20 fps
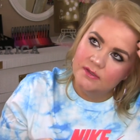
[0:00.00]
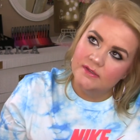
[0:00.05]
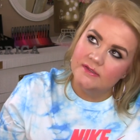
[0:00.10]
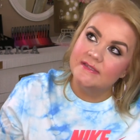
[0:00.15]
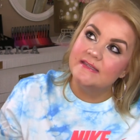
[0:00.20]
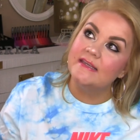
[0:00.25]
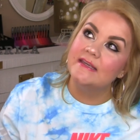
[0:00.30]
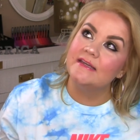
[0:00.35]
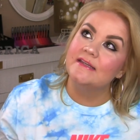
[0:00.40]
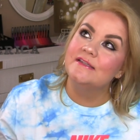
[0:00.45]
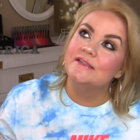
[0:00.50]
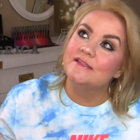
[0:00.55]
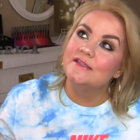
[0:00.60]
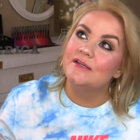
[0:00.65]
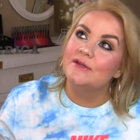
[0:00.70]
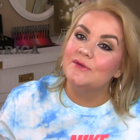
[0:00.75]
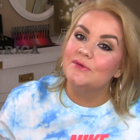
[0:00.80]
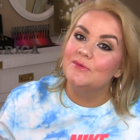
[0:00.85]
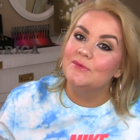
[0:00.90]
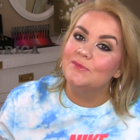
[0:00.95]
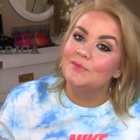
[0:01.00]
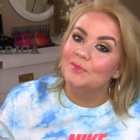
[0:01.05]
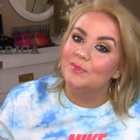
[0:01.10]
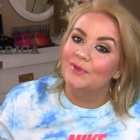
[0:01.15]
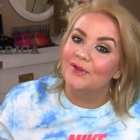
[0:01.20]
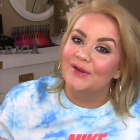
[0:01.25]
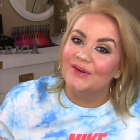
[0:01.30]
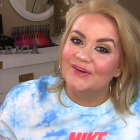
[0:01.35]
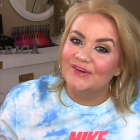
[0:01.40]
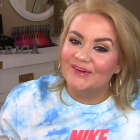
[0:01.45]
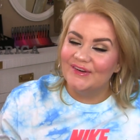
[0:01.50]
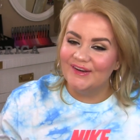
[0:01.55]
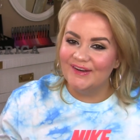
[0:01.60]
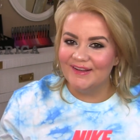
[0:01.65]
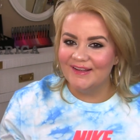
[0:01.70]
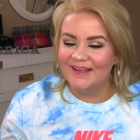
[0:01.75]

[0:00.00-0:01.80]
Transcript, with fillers: skin tone blur,